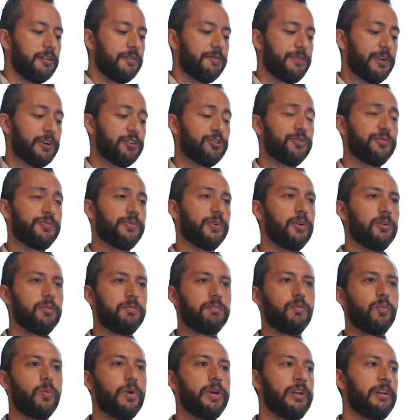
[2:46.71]
First of
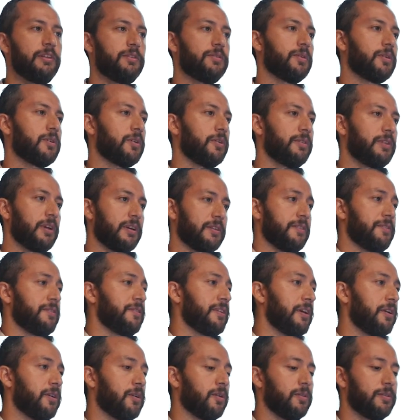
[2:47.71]
all, we need to contact the
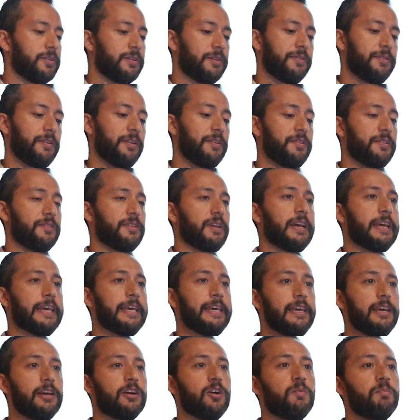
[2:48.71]
stakeholders. This is a
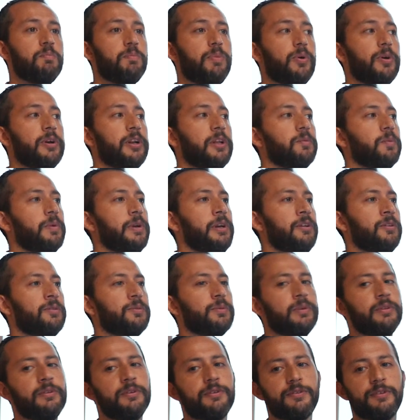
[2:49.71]
key component. We need
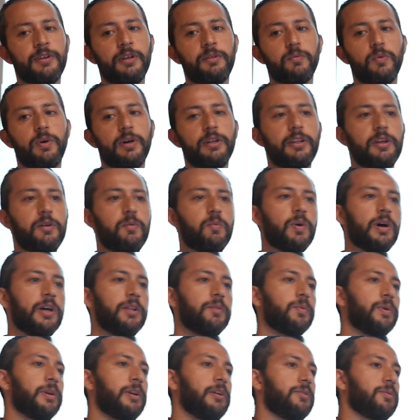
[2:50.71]
to understand what they
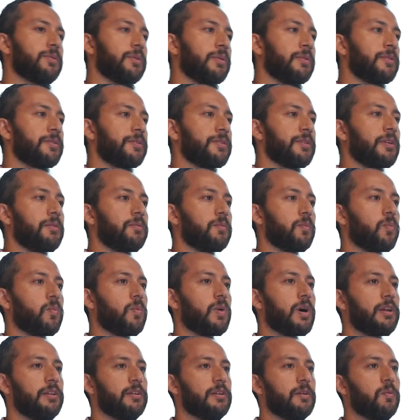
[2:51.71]
want. We need to understand
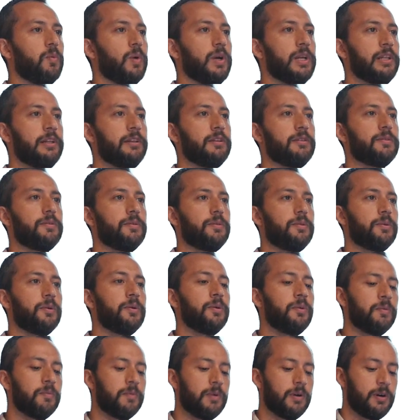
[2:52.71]
what they're willing to
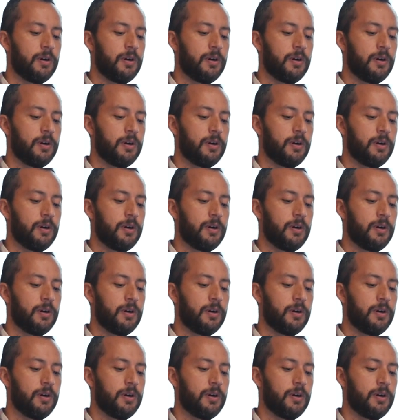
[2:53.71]
do.